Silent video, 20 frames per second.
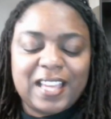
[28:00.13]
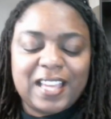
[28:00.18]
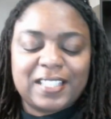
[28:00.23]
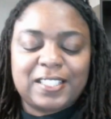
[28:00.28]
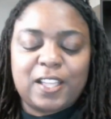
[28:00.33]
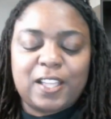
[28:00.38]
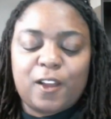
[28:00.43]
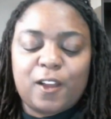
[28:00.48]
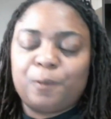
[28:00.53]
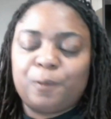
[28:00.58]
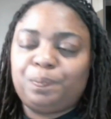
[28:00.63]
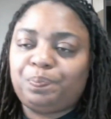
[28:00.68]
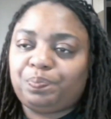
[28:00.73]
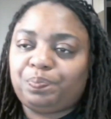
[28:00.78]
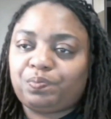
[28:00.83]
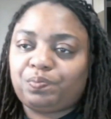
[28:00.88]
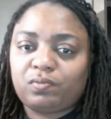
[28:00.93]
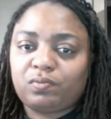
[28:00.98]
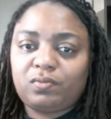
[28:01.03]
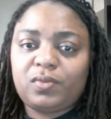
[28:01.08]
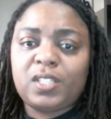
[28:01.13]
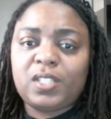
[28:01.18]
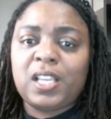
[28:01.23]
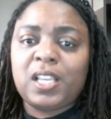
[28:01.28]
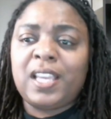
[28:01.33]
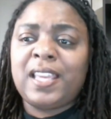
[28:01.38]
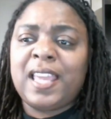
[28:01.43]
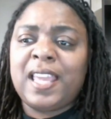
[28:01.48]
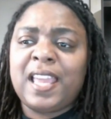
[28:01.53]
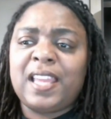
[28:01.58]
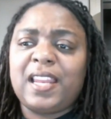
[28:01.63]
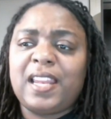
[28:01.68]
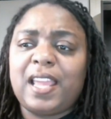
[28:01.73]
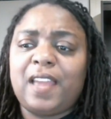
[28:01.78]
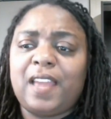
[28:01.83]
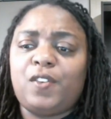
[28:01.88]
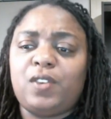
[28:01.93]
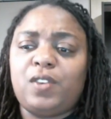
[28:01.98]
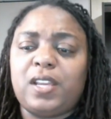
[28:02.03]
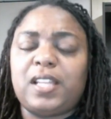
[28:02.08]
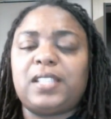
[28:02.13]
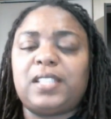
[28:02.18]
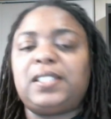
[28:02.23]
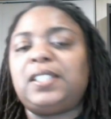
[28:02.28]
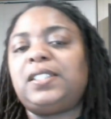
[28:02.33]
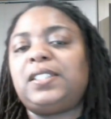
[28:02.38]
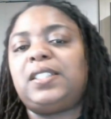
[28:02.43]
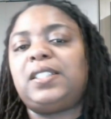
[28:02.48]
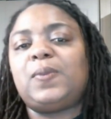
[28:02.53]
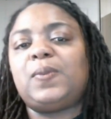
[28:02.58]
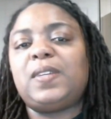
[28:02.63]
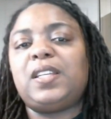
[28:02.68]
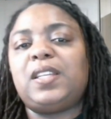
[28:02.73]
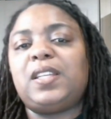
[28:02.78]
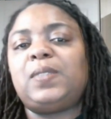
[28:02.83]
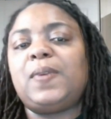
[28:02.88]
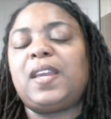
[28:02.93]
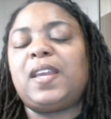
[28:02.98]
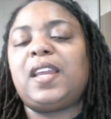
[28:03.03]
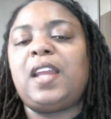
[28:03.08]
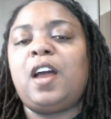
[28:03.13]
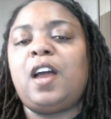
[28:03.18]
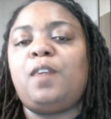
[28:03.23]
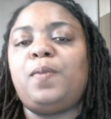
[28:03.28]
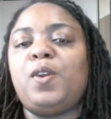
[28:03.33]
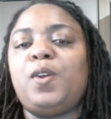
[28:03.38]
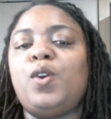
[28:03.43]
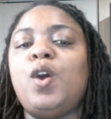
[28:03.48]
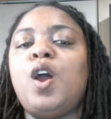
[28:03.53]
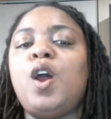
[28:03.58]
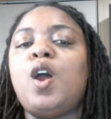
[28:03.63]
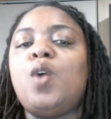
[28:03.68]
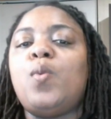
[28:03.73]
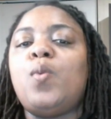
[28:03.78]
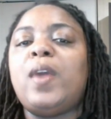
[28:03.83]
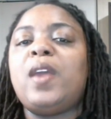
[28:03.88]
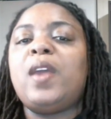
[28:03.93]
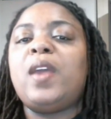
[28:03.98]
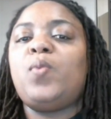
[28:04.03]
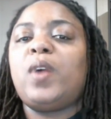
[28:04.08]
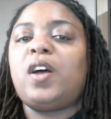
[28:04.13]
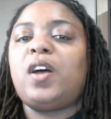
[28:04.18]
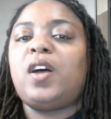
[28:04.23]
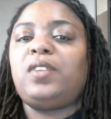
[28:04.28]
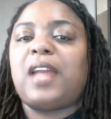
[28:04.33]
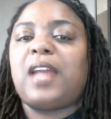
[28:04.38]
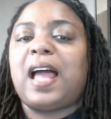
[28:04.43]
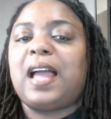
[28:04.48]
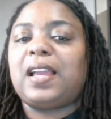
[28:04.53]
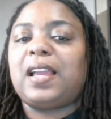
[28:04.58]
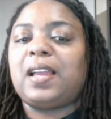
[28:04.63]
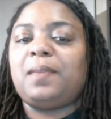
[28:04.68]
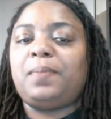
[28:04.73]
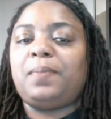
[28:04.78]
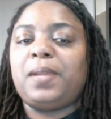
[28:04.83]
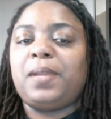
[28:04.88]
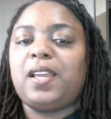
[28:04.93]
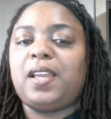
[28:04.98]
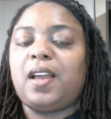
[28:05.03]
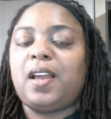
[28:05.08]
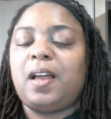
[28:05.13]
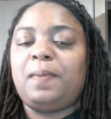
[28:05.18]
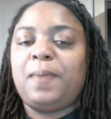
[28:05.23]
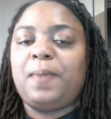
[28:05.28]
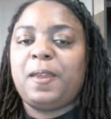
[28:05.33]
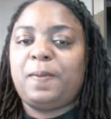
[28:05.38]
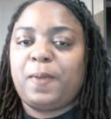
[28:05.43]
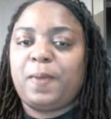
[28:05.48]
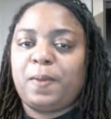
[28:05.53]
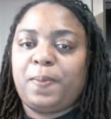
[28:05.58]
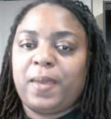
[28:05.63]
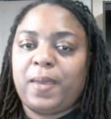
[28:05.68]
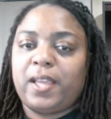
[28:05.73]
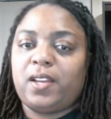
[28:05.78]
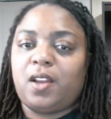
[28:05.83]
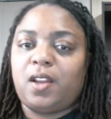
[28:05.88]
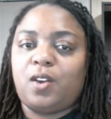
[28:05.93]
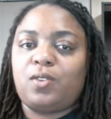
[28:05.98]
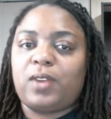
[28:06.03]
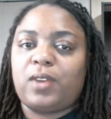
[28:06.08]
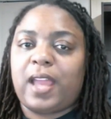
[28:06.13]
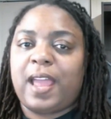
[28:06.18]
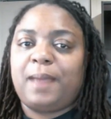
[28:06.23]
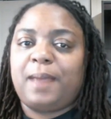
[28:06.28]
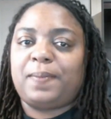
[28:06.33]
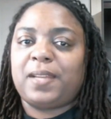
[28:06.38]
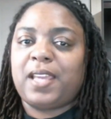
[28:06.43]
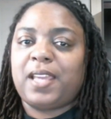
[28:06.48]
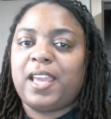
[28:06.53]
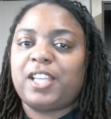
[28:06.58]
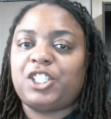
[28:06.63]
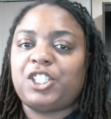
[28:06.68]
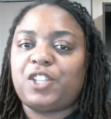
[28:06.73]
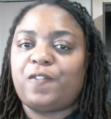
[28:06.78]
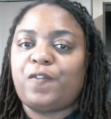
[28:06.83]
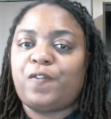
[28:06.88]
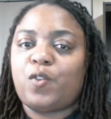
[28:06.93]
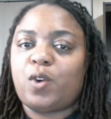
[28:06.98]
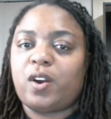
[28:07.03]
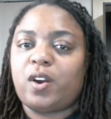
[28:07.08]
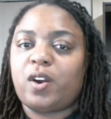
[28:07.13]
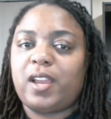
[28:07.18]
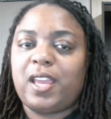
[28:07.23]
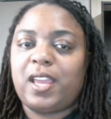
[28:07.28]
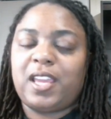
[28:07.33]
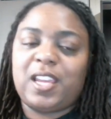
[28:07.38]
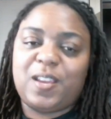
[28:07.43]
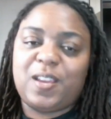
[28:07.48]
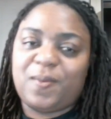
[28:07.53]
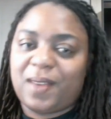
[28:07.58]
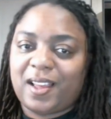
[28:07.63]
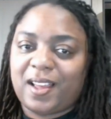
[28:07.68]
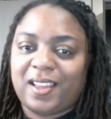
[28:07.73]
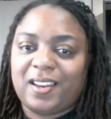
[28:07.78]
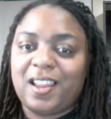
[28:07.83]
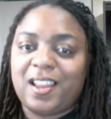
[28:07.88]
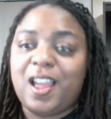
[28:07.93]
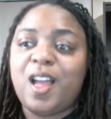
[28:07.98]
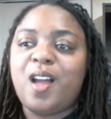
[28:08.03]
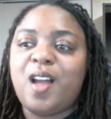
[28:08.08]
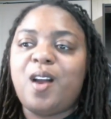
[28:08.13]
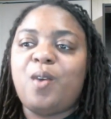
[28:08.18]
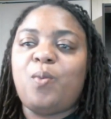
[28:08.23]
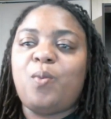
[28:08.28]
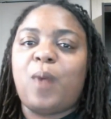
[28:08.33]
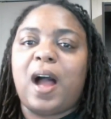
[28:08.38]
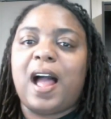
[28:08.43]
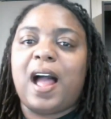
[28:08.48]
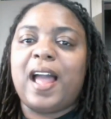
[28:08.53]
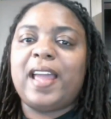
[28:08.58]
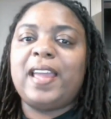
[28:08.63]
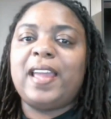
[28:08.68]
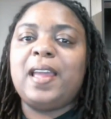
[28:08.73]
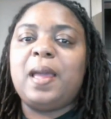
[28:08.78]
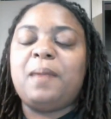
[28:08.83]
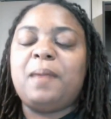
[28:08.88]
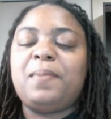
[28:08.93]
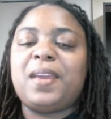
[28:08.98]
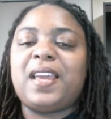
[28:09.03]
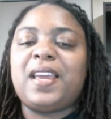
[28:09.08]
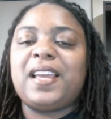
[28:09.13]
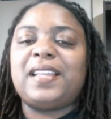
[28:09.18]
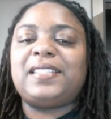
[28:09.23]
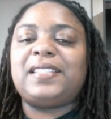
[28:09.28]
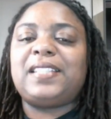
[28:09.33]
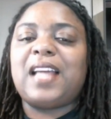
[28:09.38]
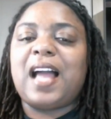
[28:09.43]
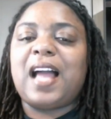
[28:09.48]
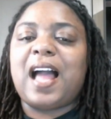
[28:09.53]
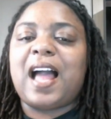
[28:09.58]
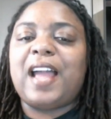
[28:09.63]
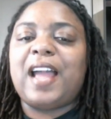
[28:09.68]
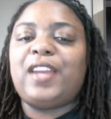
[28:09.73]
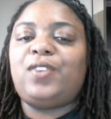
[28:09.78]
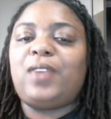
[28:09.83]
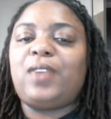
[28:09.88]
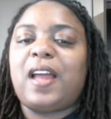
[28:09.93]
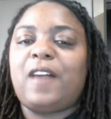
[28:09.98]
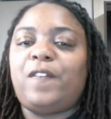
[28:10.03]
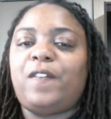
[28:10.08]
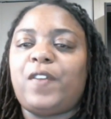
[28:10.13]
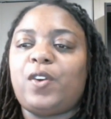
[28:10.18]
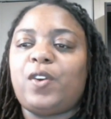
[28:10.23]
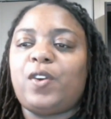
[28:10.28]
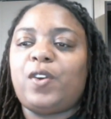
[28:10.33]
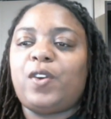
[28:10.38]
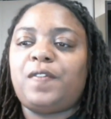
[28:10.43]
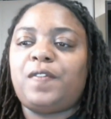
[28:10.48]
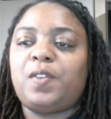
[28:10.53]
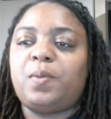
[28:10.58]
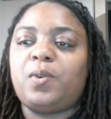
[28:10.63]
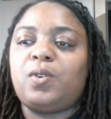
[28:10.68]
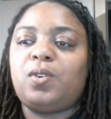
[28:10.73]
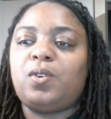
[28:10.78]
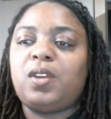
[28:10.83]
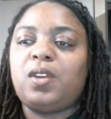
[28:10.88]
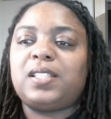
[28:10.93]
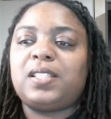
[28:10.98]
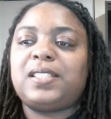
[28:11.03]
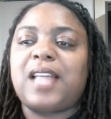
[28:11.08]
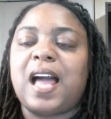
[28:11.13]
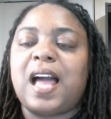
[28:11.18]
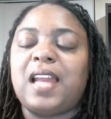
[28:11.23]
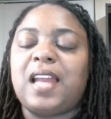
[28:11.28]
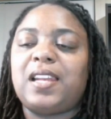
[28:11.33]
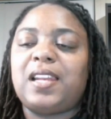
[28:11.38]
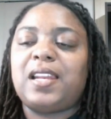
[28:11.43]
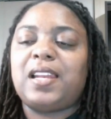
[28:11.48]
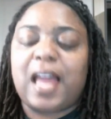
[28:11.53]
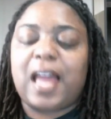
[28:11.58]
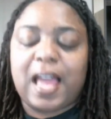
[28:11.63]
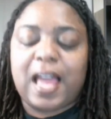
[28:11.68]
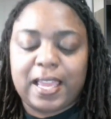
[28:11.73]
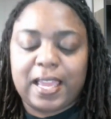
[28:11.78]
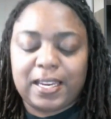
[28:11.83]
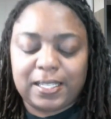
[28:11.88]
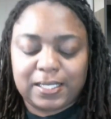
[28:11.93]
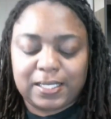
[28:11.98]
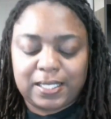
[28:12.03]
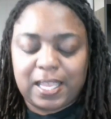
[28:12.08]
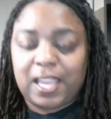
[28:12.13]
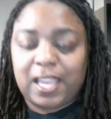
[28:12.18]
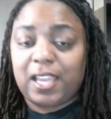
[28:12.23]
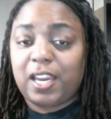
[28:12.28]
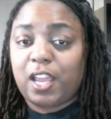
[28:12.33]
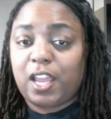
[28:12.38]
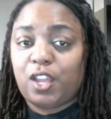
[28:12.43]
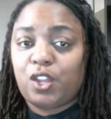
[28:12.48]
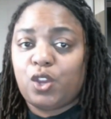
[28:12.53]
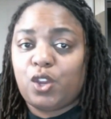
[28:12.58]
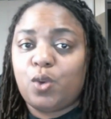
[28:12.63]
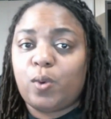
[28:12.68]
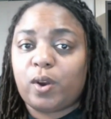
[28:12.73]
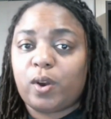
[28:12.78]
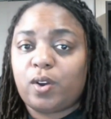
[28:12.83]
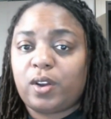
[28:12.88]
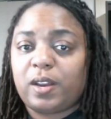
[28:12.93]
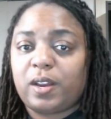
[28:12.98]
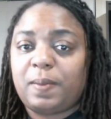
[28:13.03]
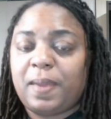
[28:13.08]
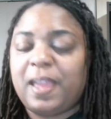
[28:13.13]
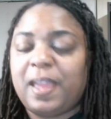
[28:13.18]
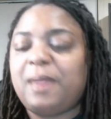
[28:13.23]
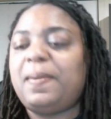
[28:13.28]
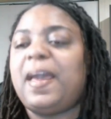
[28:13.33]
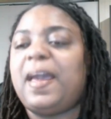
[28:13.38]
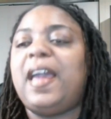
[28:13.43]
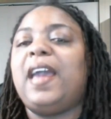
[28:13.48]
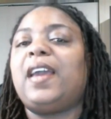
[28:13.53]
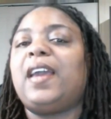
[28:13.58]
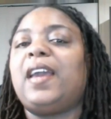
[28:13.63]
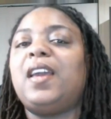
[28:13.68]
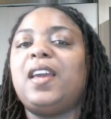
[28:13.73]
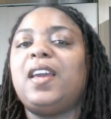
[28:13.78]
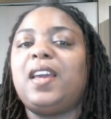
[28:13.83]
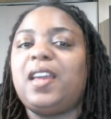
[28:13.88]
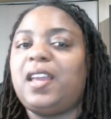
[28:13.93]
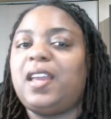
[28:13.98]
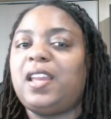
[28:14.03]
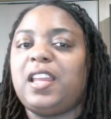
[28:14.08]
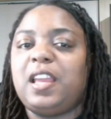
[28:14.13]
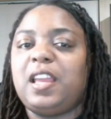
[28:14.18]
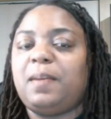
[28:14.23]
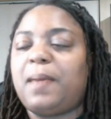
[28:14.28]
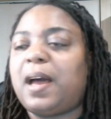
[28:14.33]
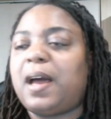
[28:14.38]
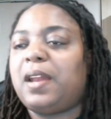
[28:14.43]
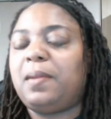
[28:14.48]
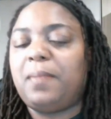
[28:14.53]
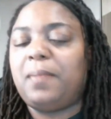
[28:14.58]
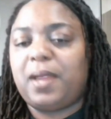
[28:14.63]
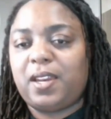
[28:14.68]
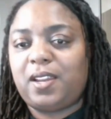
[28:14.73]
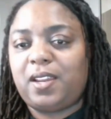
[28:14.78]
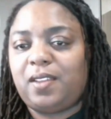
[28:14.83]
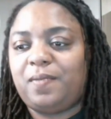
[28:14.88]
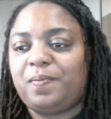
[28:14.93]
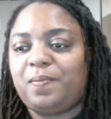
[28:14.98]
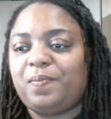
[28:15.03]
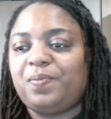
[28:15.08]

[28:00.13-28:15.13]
So again, if you need assistance with this, we can help you. We will not complete a PPP loan application for anyone. Why? Because I do not feel comfortable signing a line saying that you are going to pay back any amount of money.